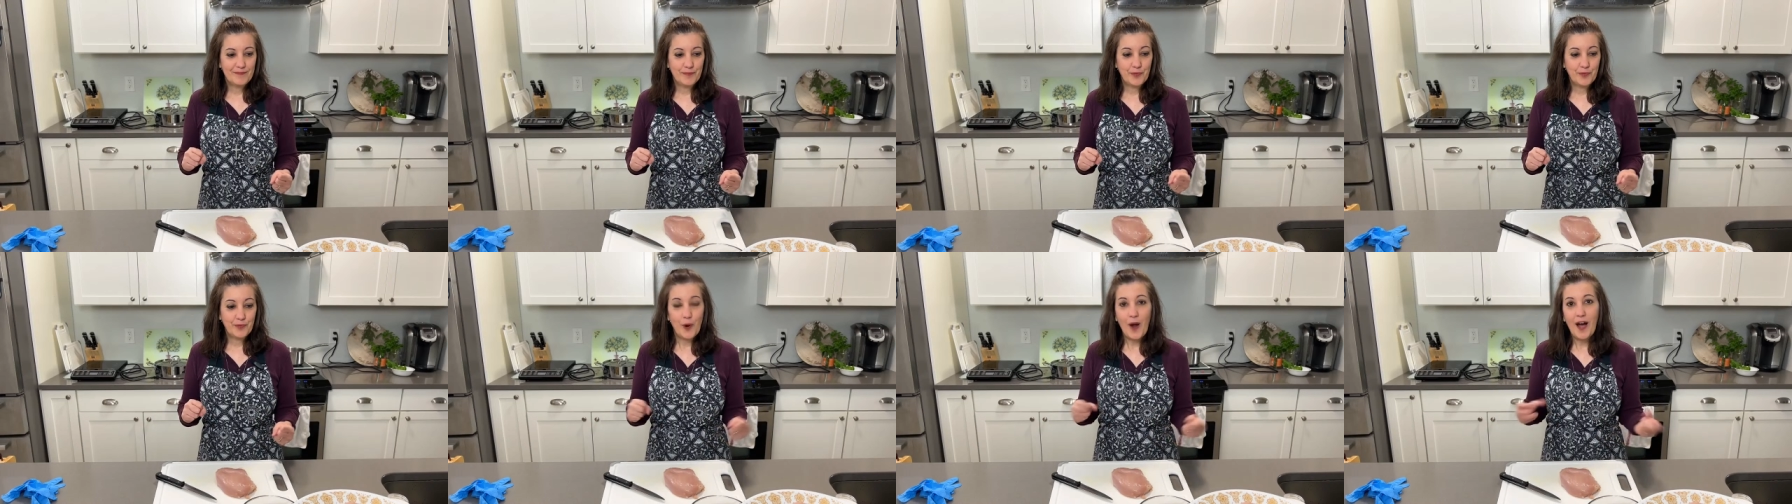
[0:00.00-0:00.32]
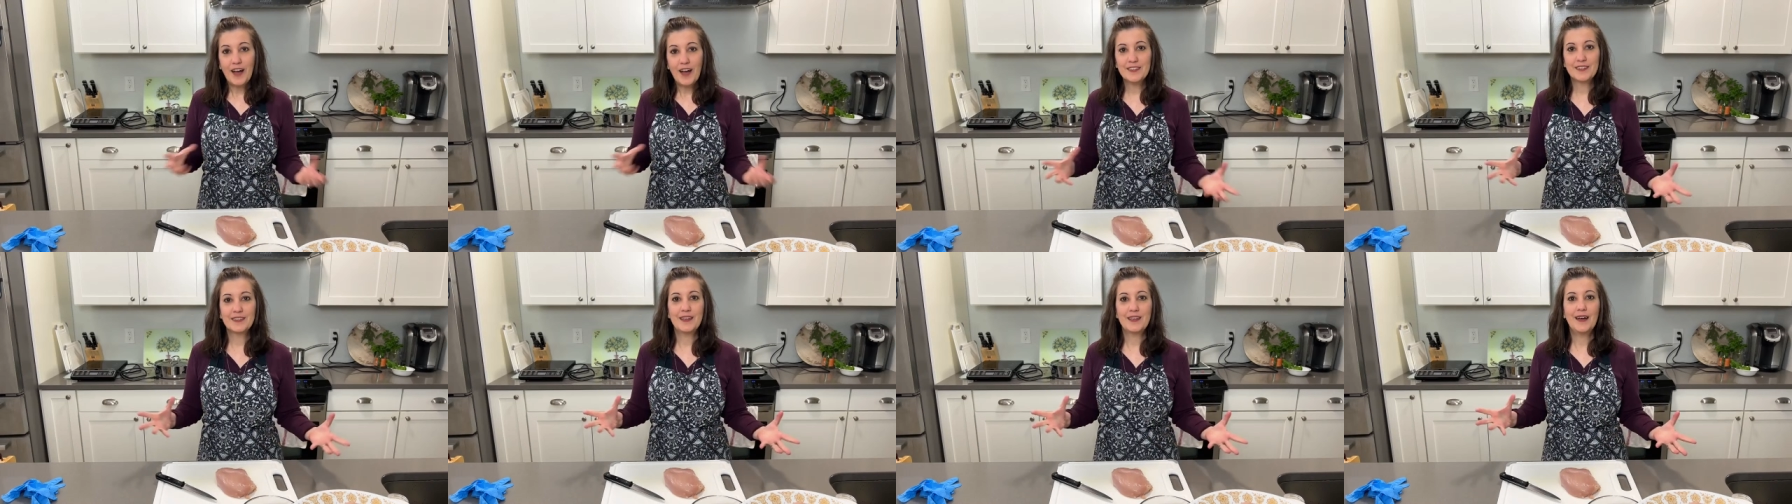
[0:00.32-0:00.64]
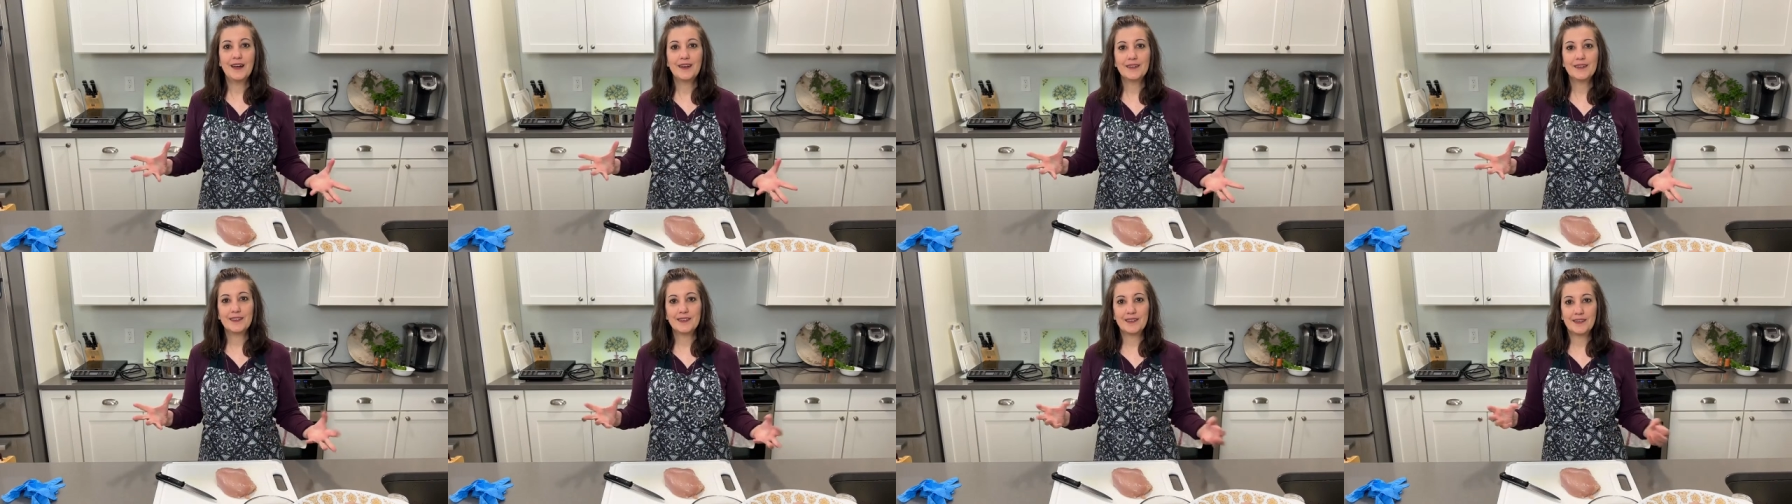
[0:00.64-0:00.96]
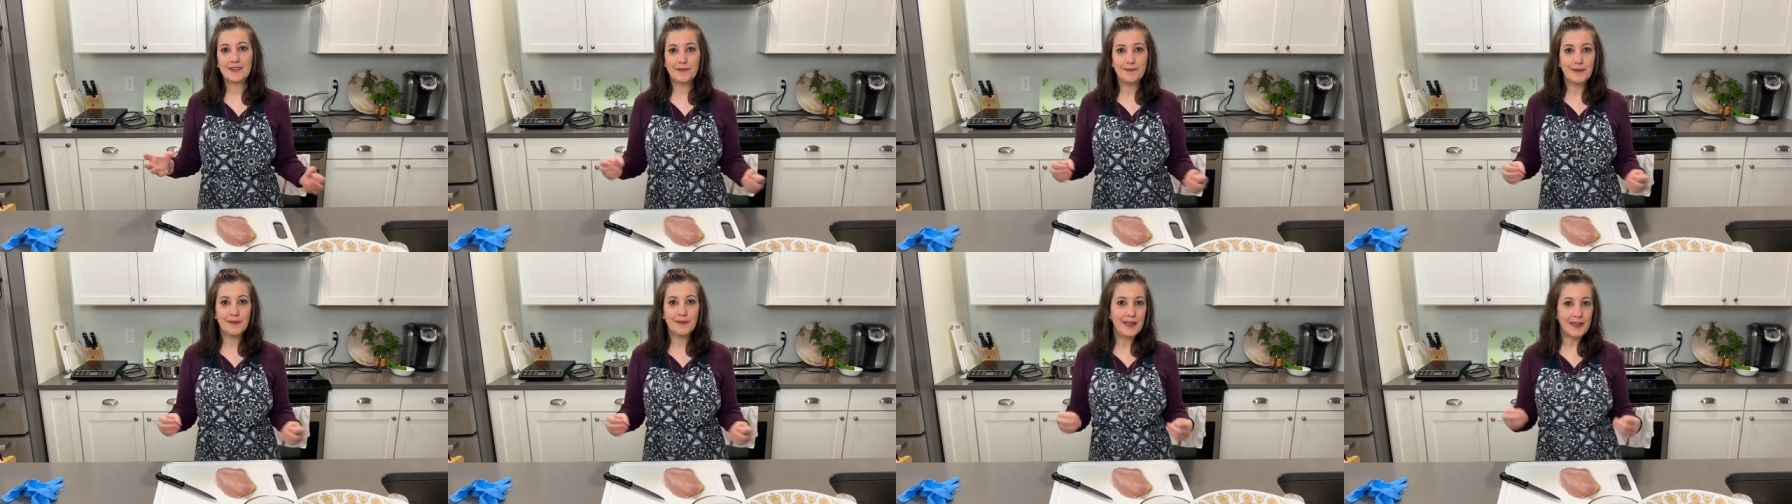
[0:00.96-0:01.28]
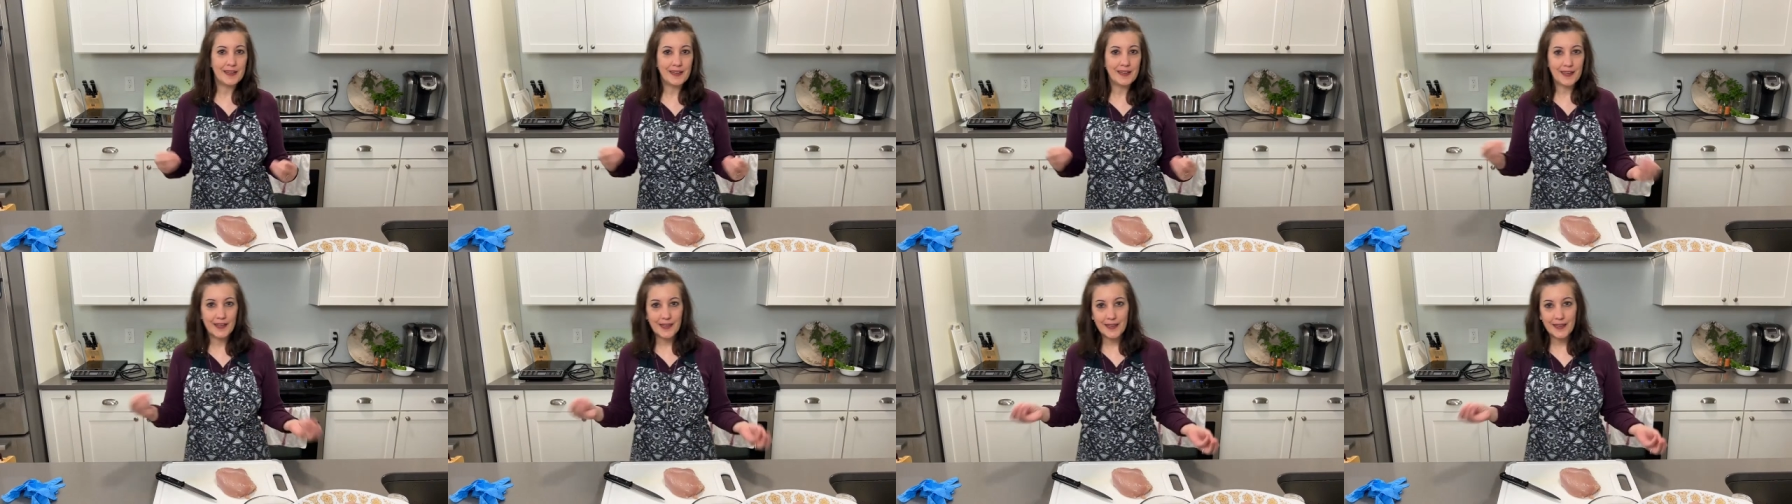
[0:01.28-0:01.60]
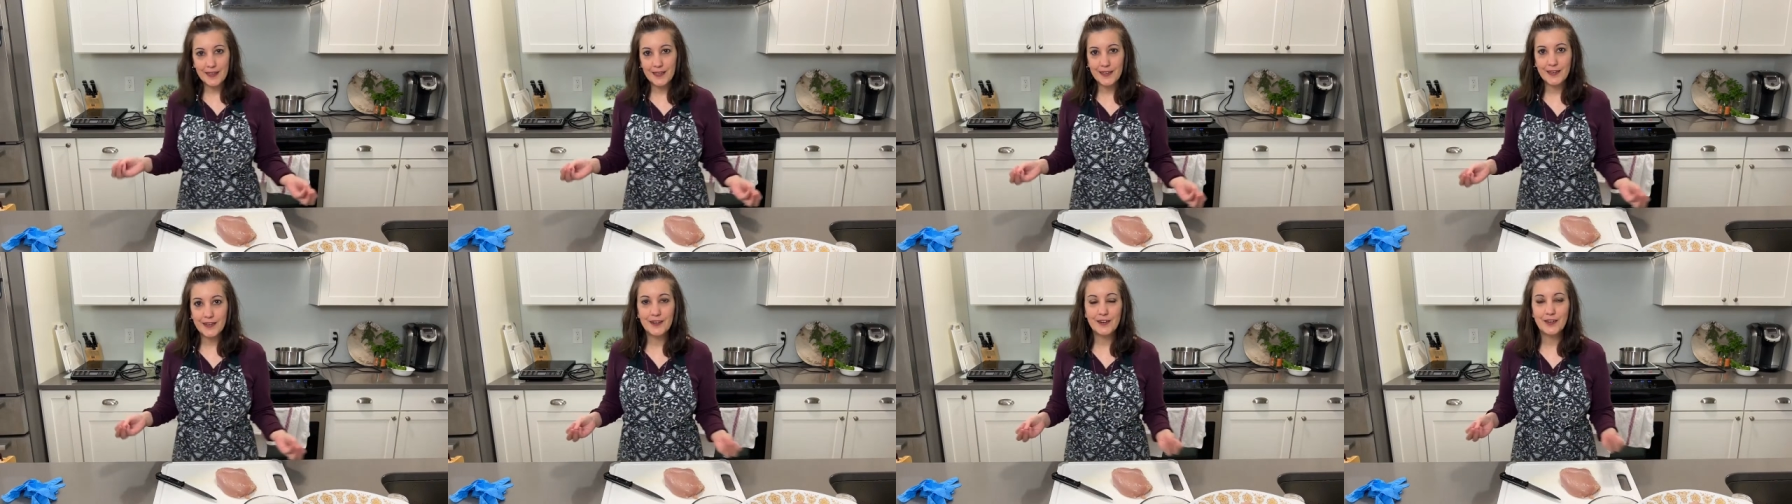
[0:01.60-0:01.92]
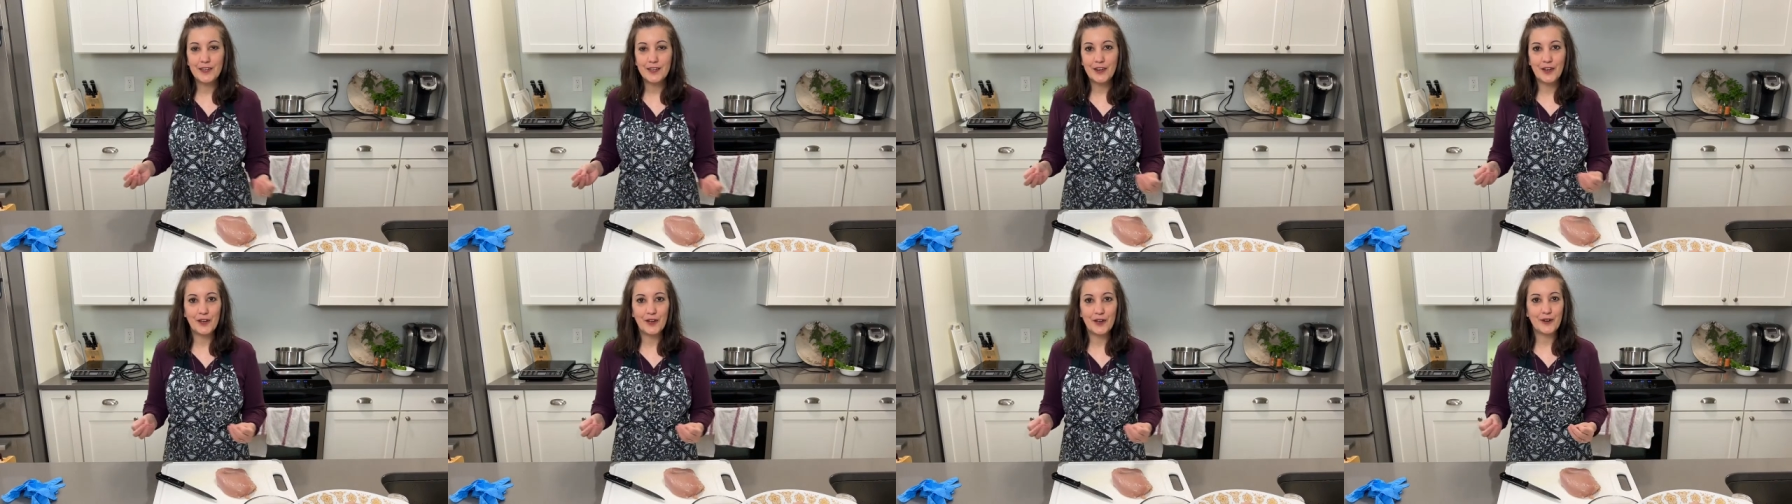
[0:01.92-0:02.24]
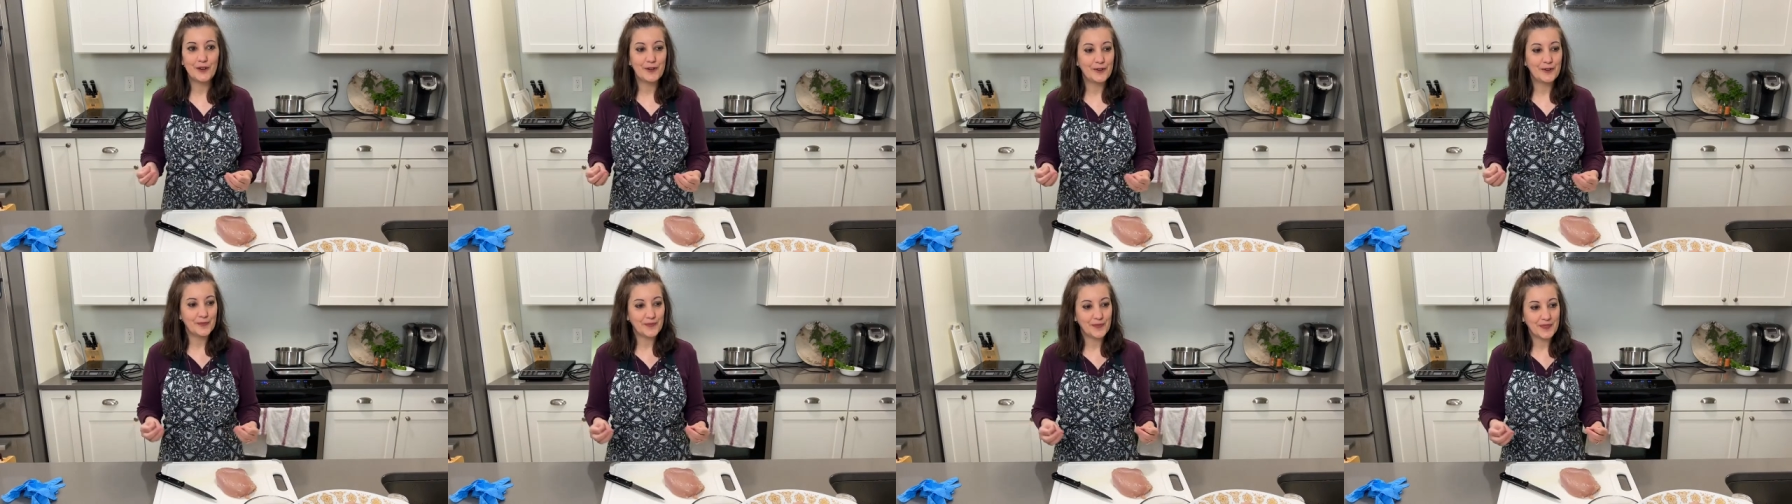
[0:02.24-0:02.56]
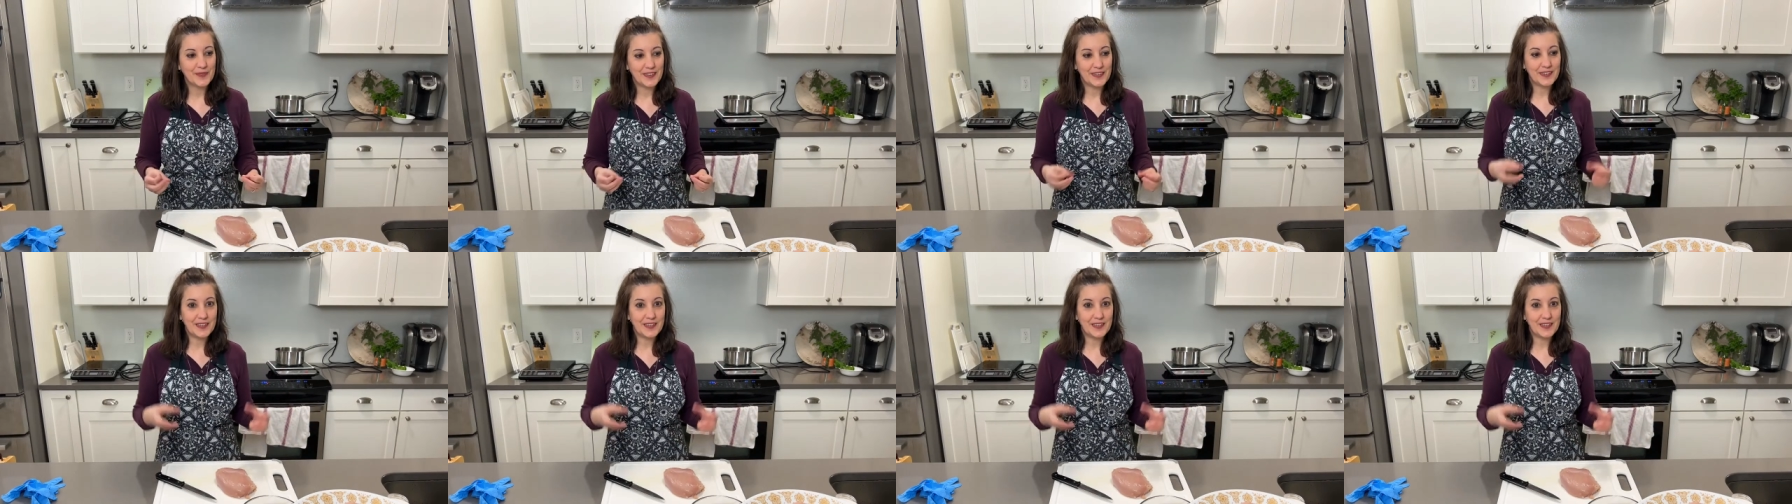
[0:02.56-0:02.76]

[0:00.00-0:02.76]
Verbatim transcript: process to make it, you know,